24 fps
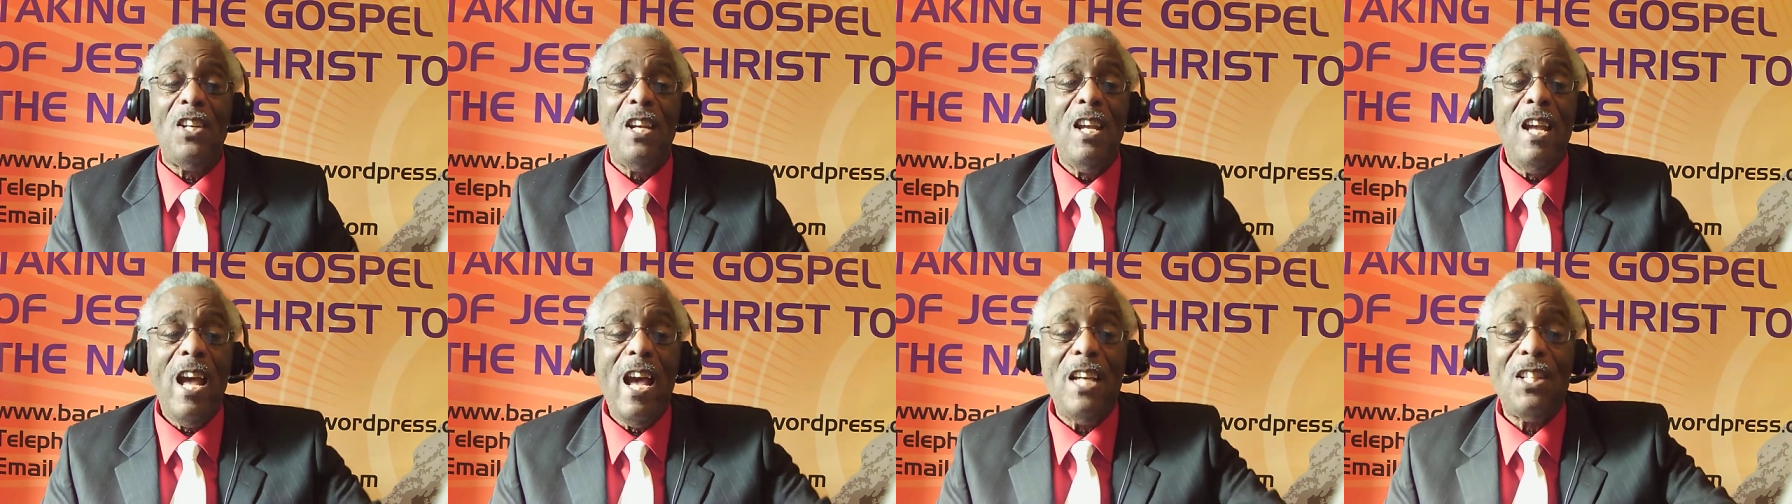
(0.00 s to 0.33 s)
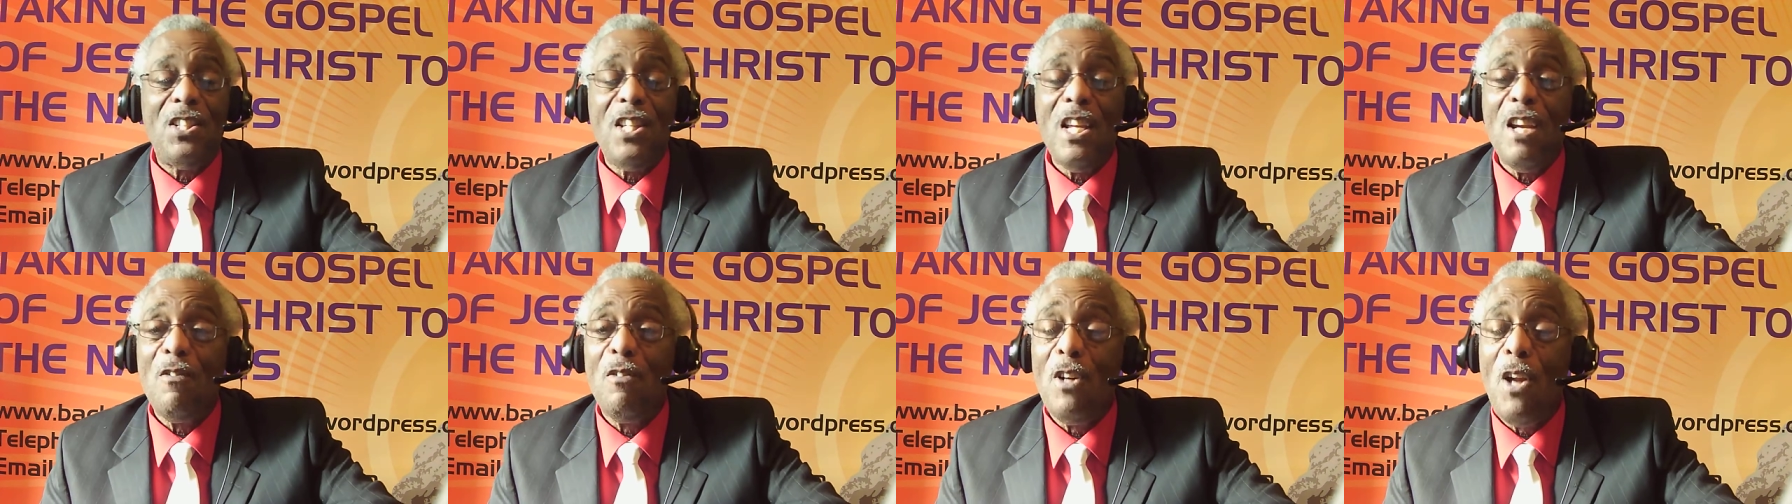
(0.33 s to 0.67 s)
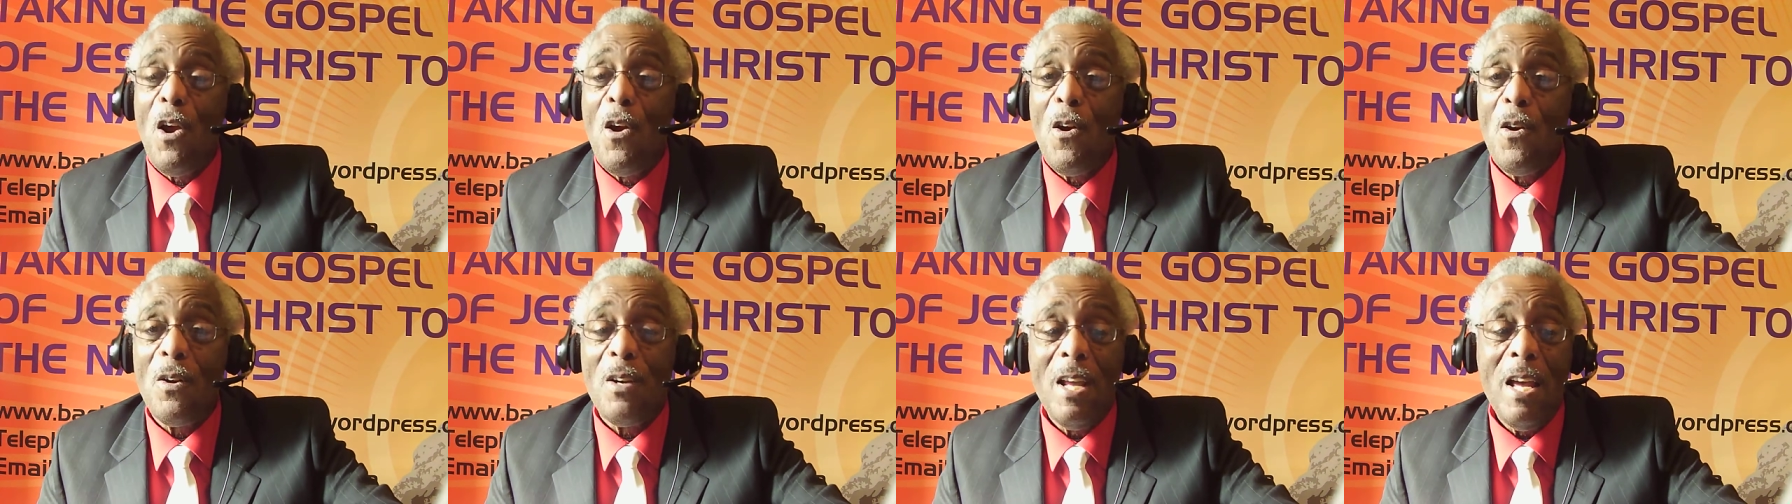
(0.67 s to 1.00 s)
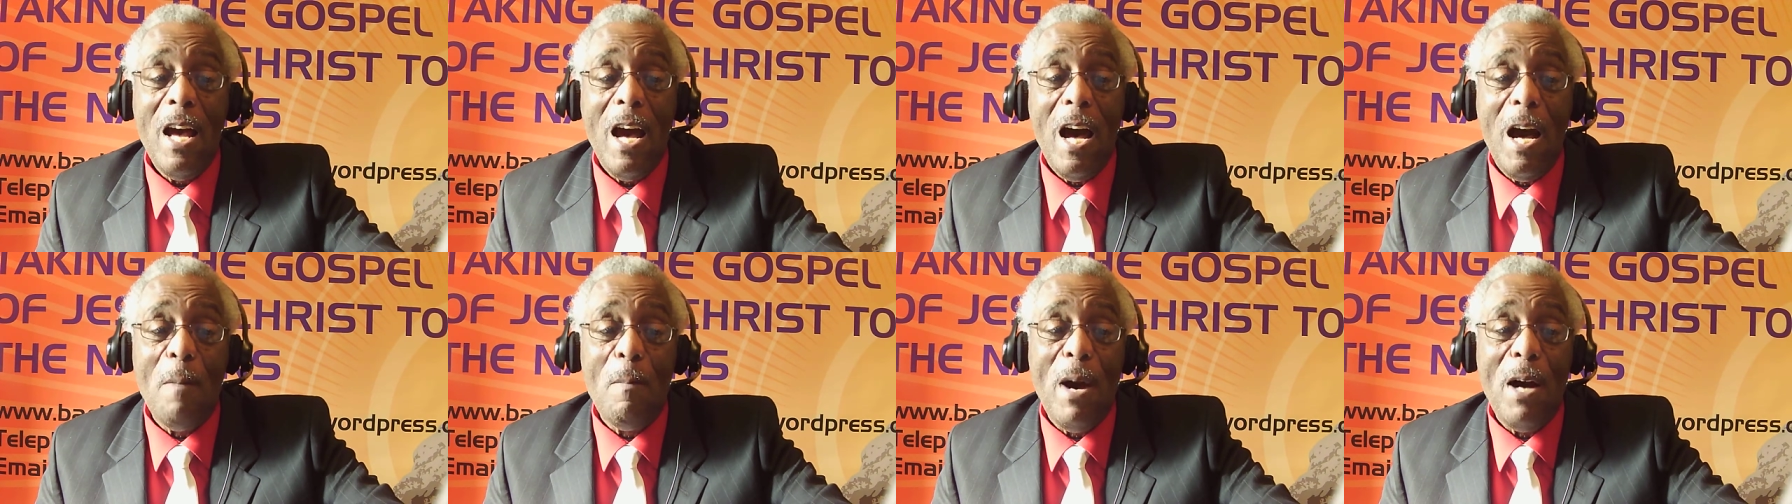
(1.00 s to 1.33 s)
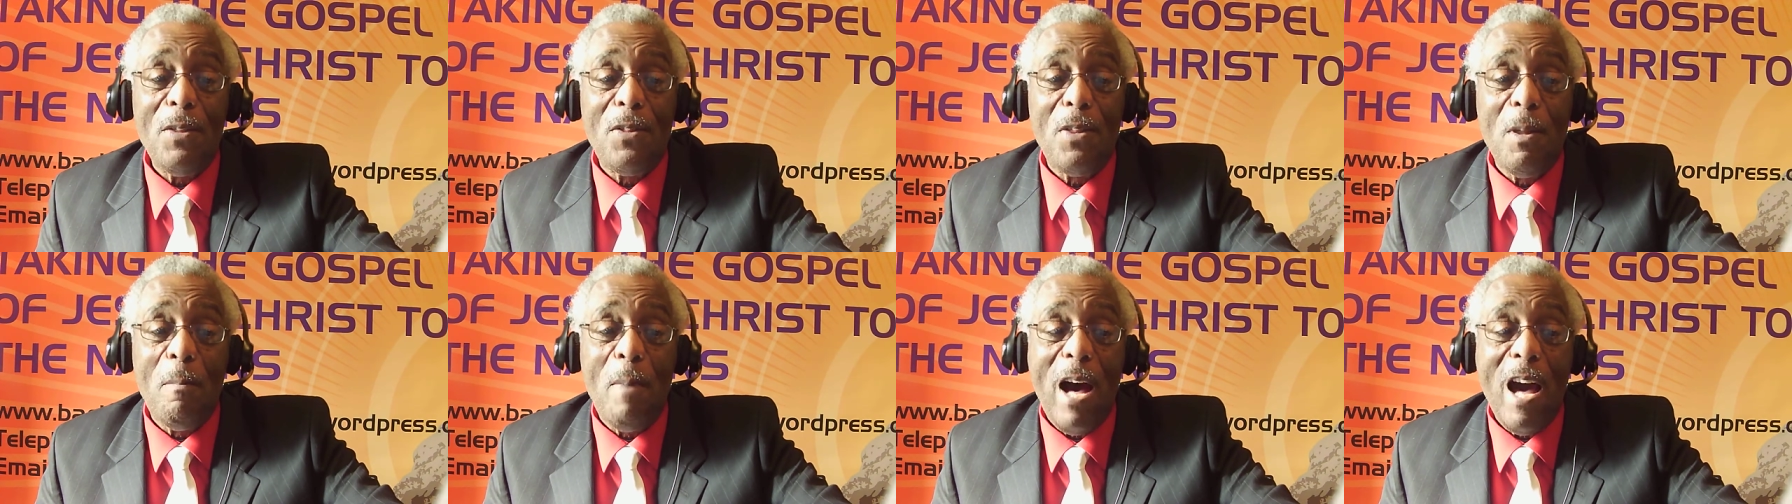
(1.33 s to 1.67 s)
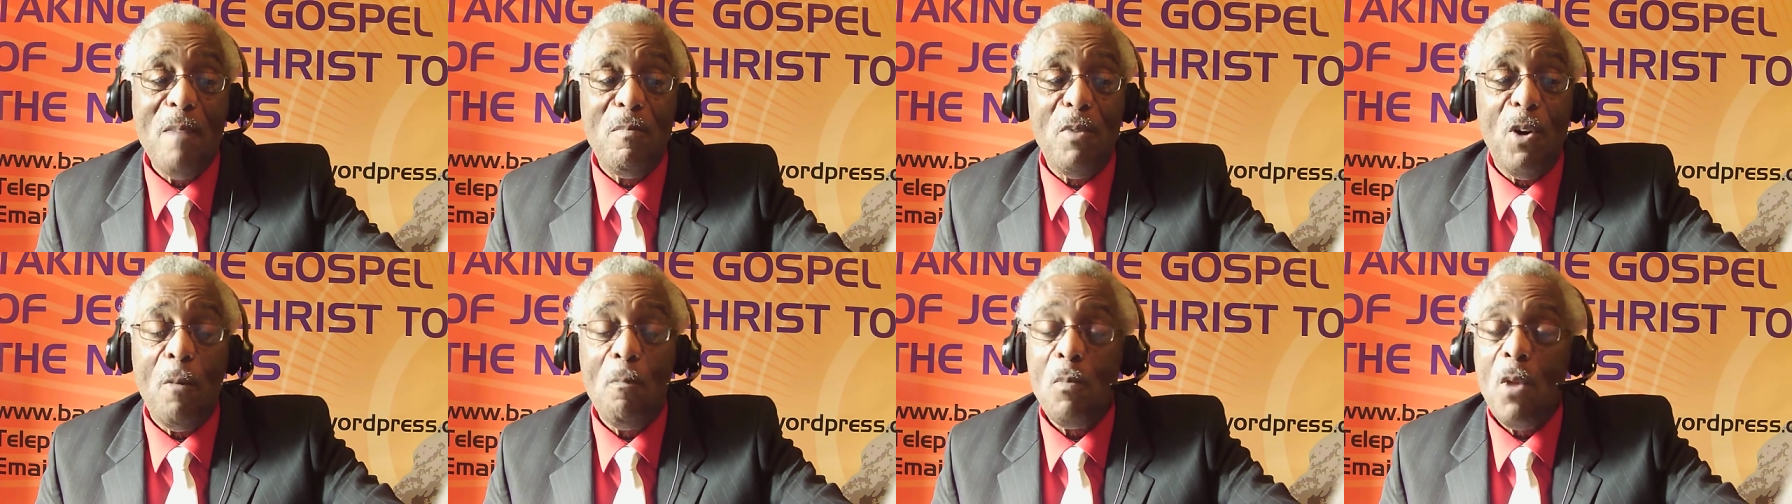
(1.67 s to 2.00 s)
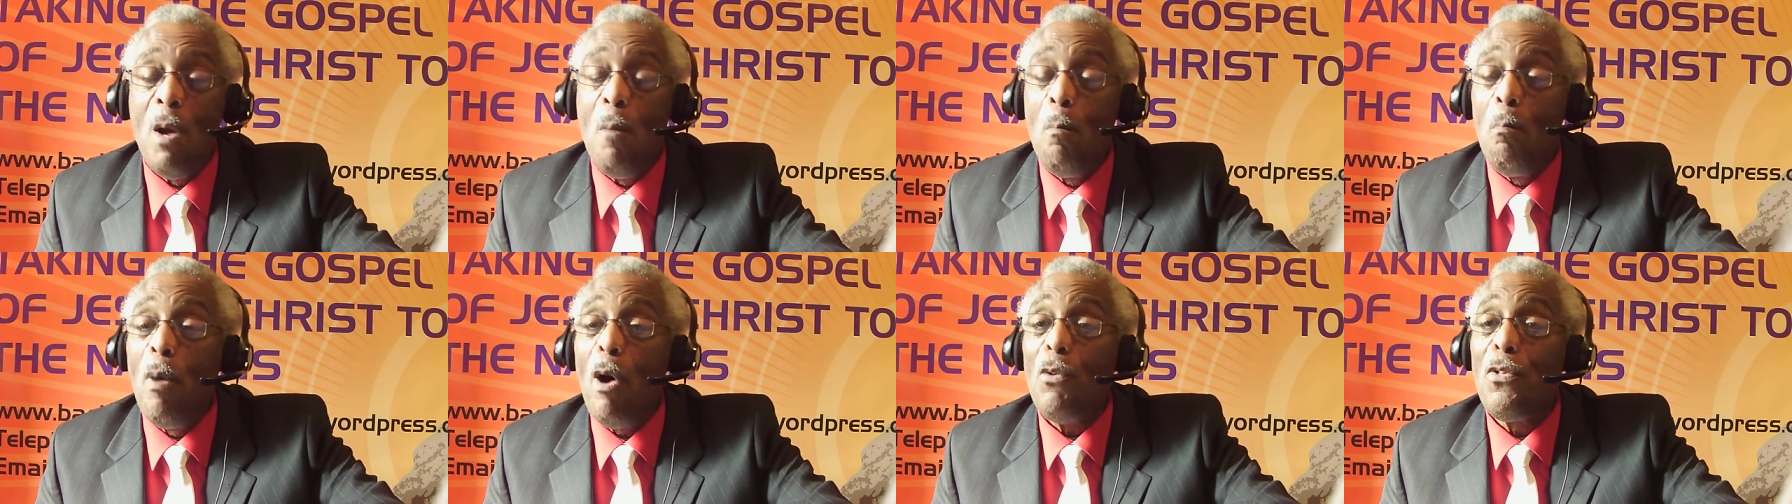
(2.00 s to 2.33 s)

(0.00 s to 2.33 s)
that they are amazed at